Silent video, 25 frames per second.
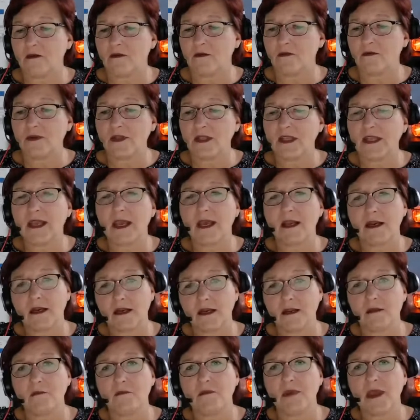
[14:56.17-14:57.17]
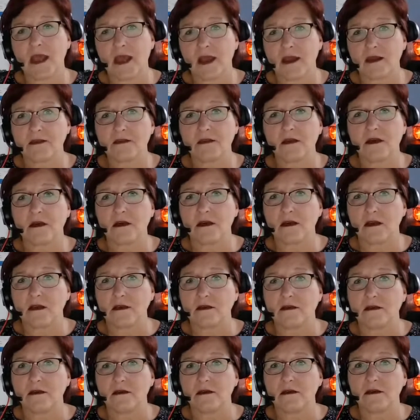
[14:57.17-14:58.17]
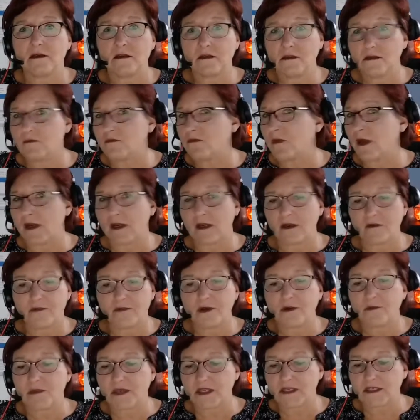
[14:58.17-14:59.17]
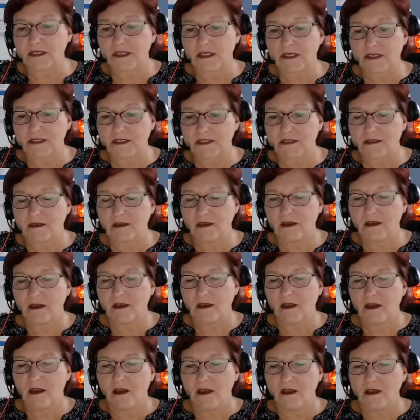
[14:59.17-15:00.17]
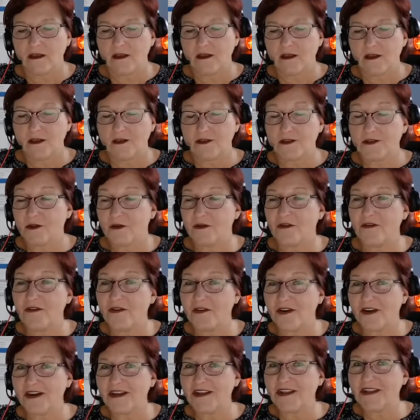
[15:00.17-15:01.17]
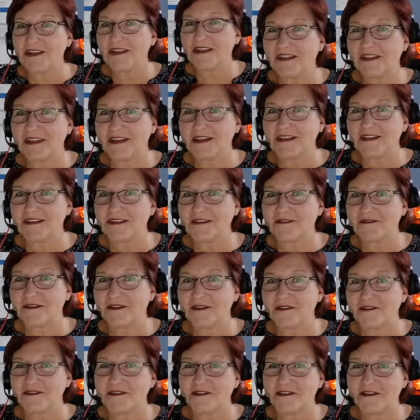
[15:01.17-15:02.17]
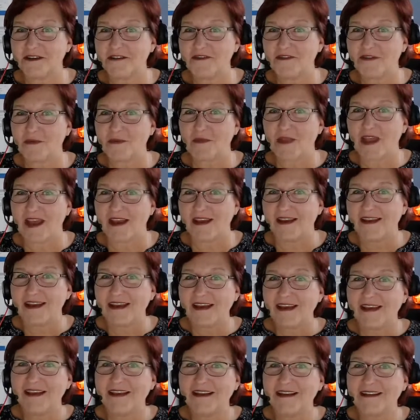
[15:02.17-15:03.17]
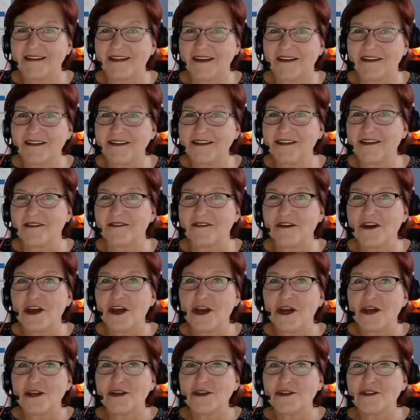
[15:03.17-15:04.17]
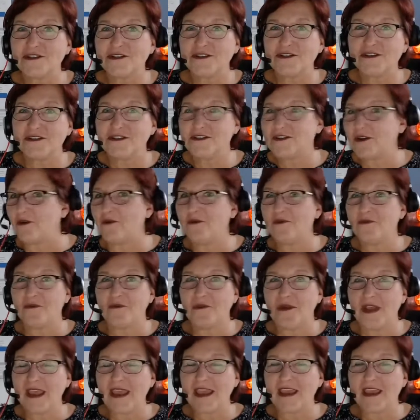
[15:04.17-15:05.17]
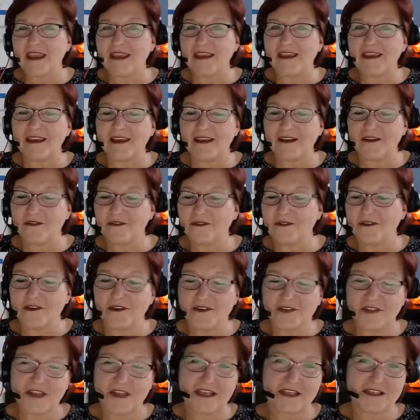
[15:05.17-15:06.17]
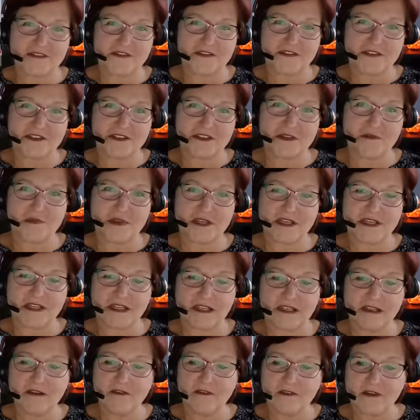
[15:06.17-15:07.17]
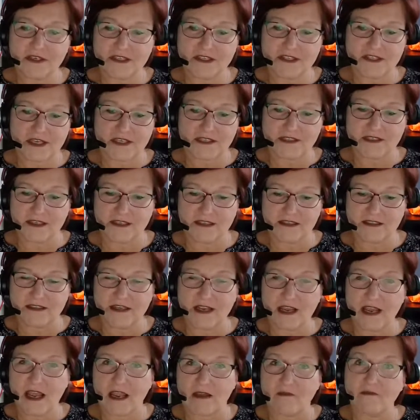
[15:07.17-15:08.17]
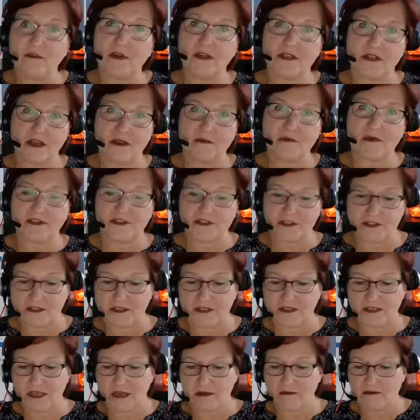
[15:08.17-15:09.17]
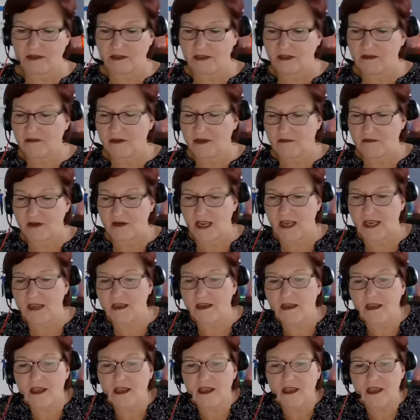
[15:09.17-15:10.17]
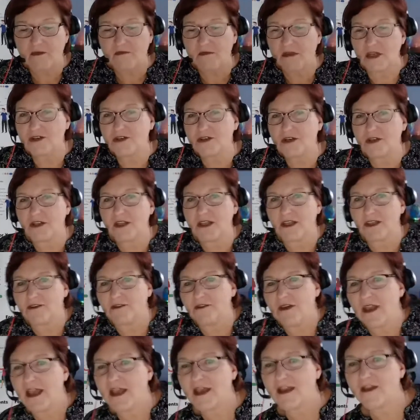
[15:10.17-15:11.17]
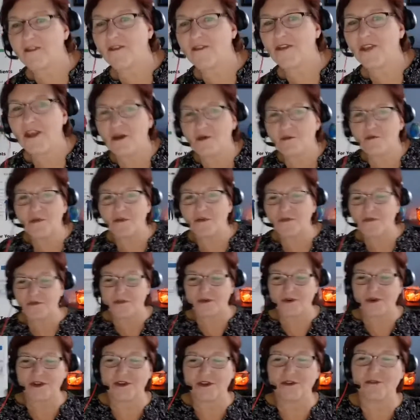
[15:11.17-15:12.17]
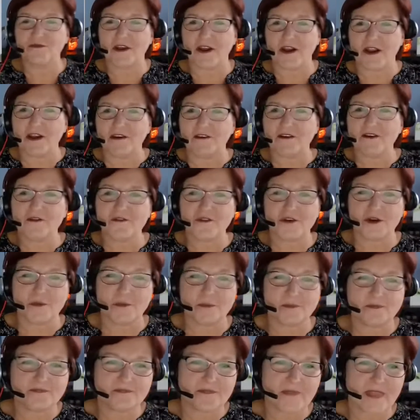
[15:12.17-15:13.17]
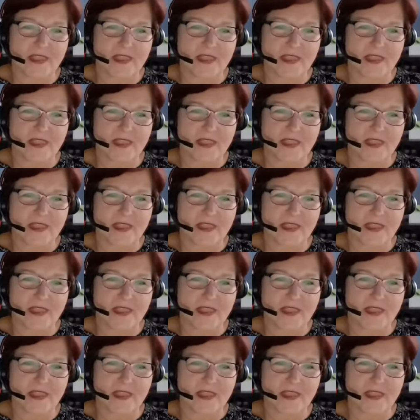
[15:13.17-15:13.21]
really had an impact on running of her business. So one of things that Rose learned from that is also don't wait and order things for it to be delivered just in time. We talk about just in time delivery, right? Make sure that you have them before you run out of them.